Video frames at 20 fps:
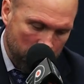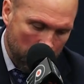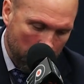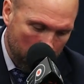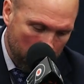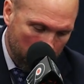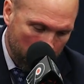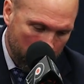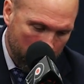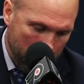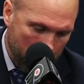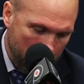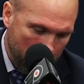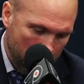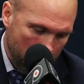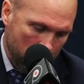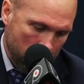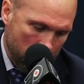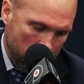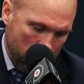But we
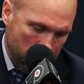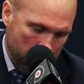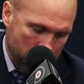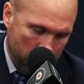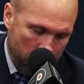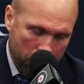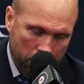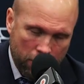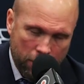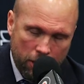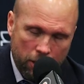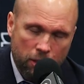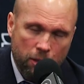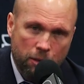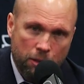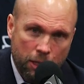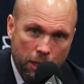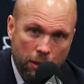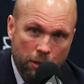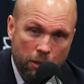certainly
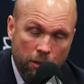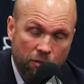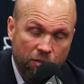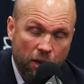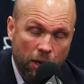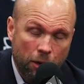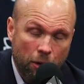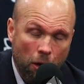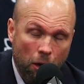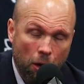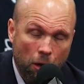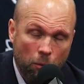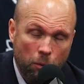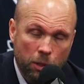did defend hard.